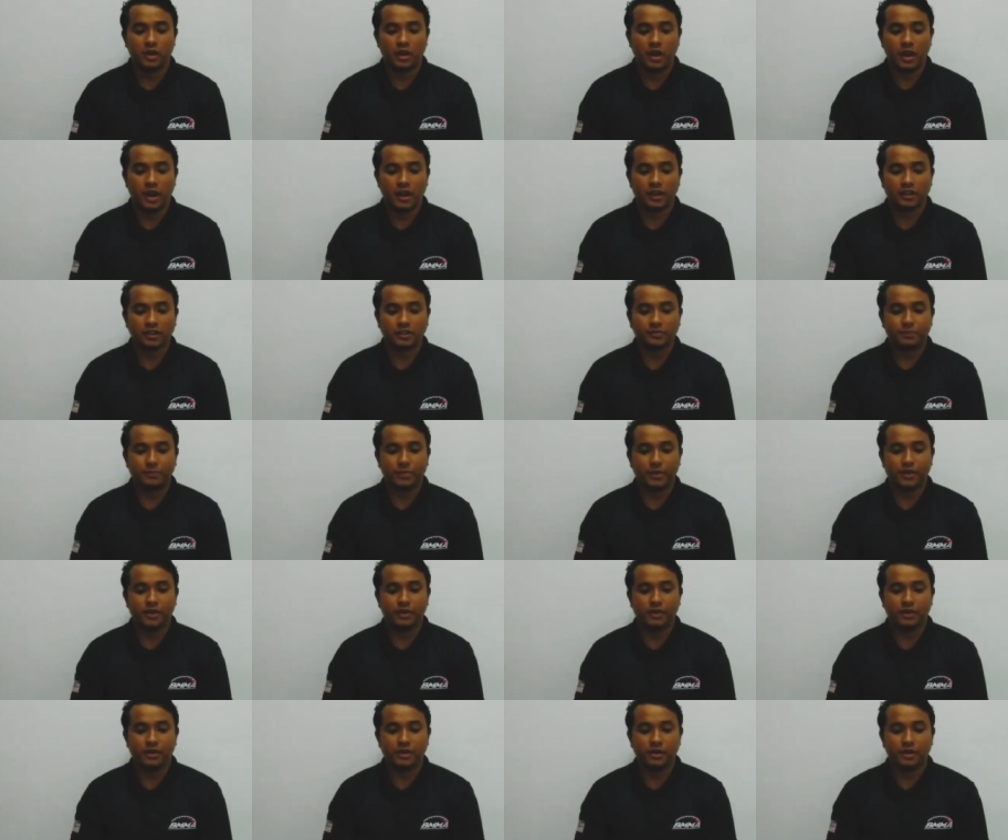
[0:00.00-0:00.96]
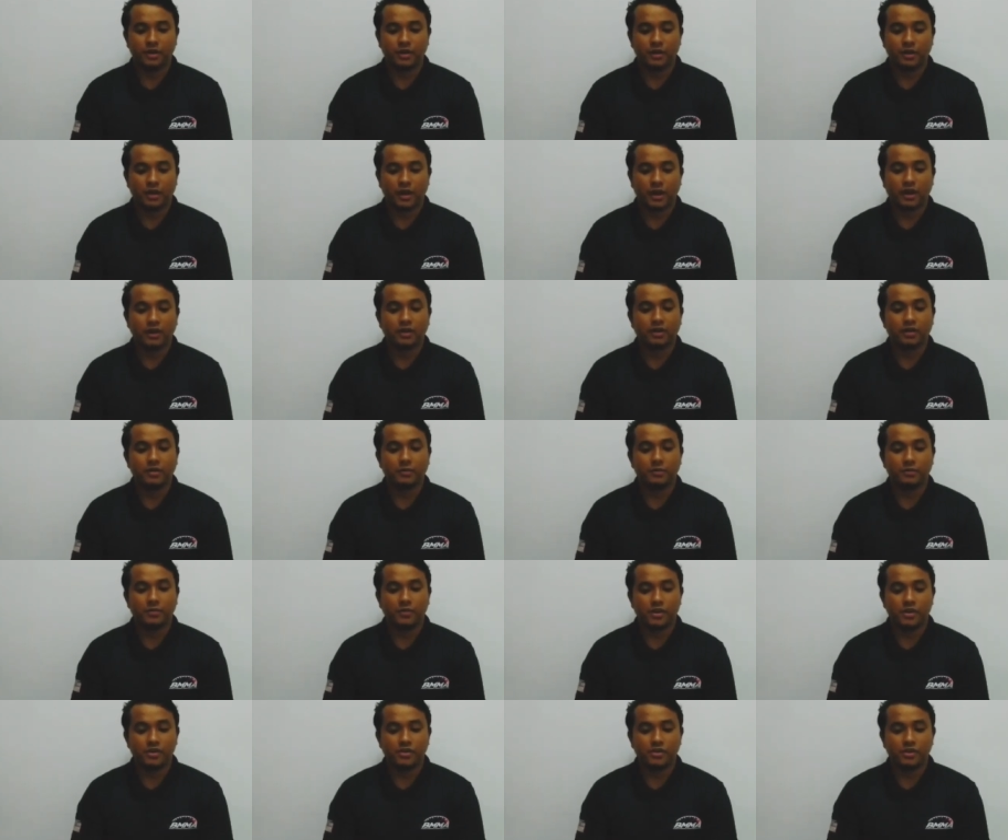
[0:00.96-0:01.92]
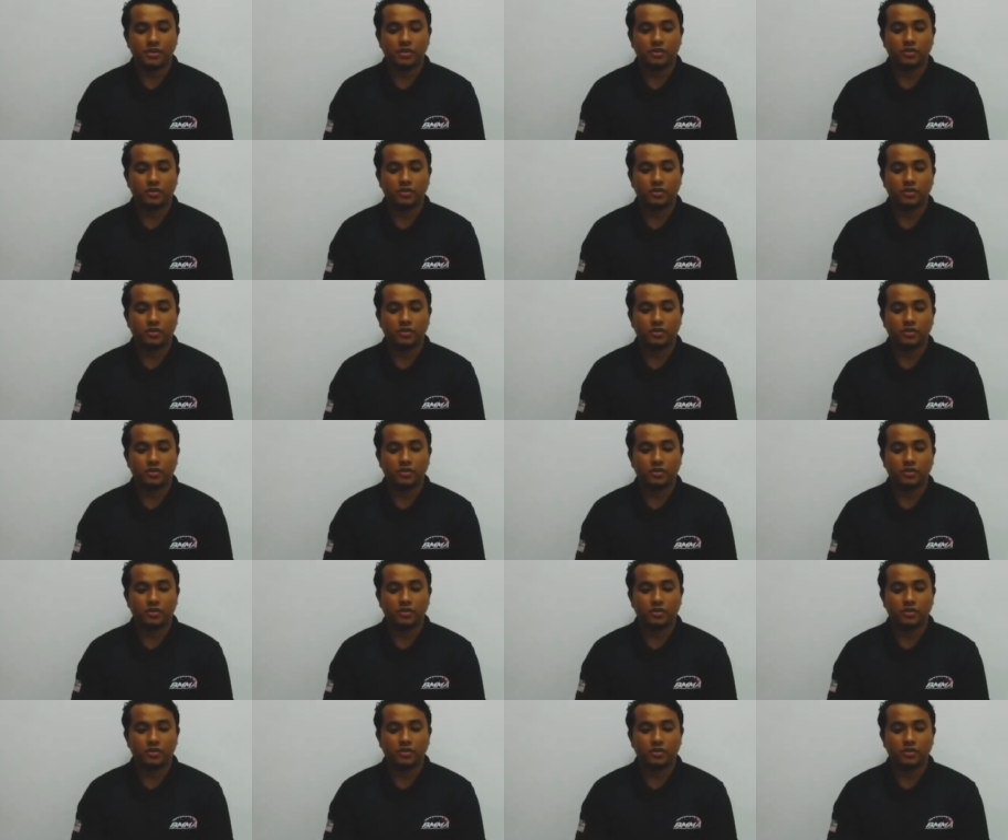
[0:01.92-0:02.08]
expand and the pressure